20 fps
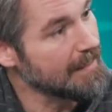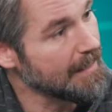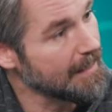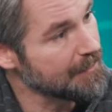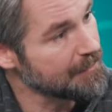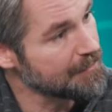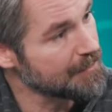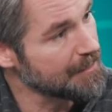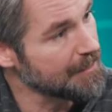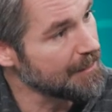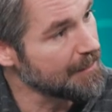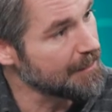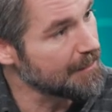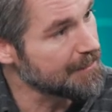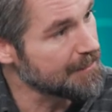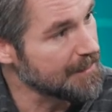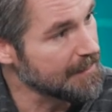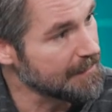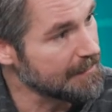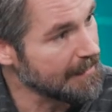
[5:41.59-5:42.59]

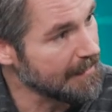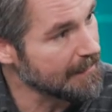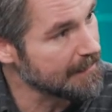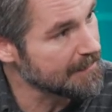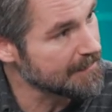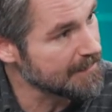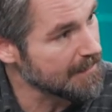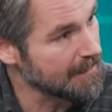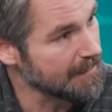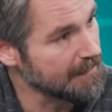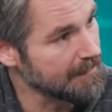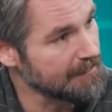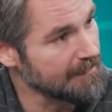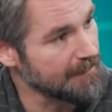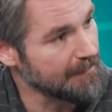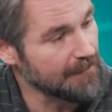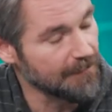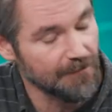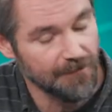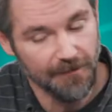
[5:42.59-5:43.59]
engineers and data
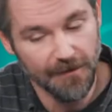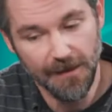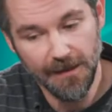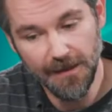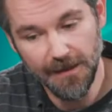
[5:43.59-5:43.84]
scientists.